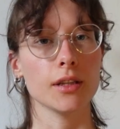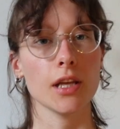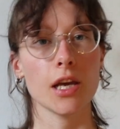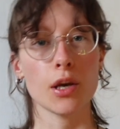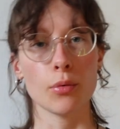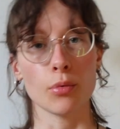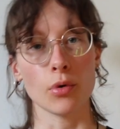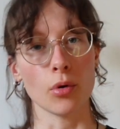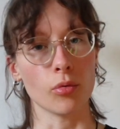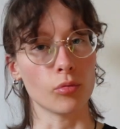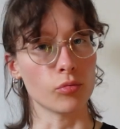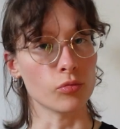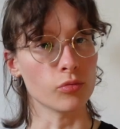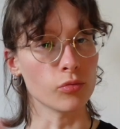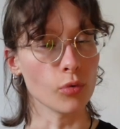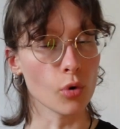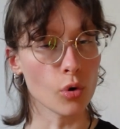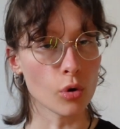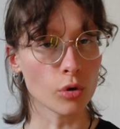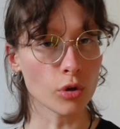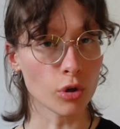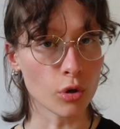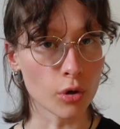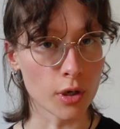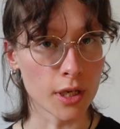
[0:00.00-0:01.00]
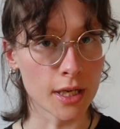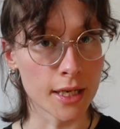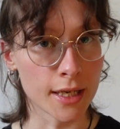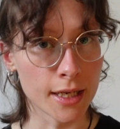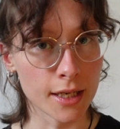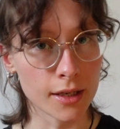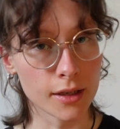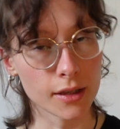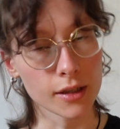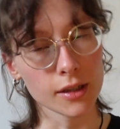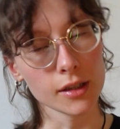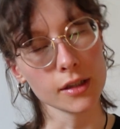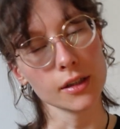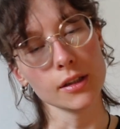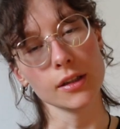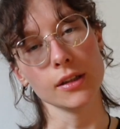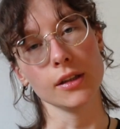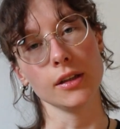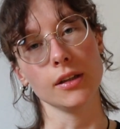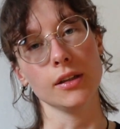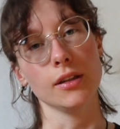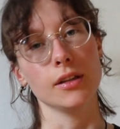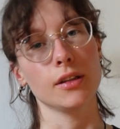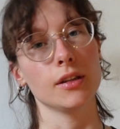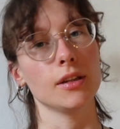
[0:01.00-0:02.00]
they were raw dogging it.
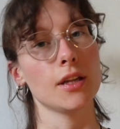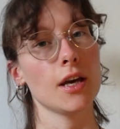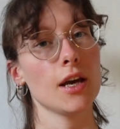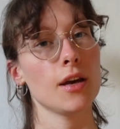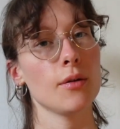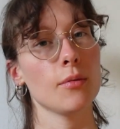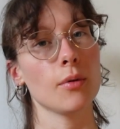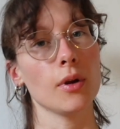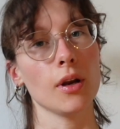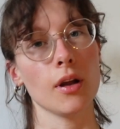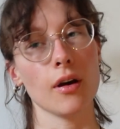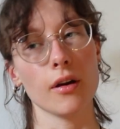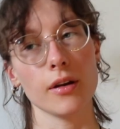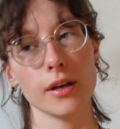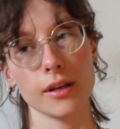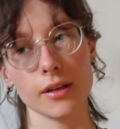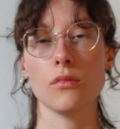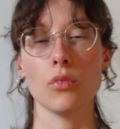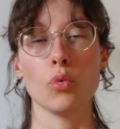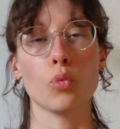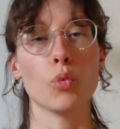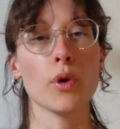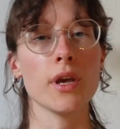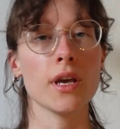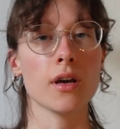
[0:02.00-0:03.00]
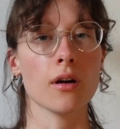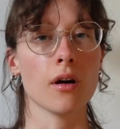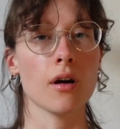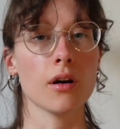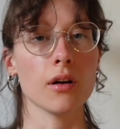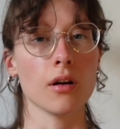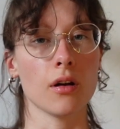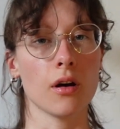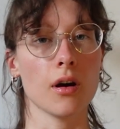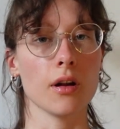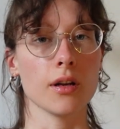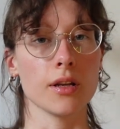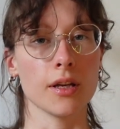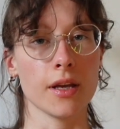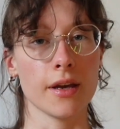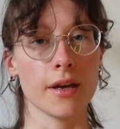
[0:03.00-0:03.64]
They were like, we can't hunt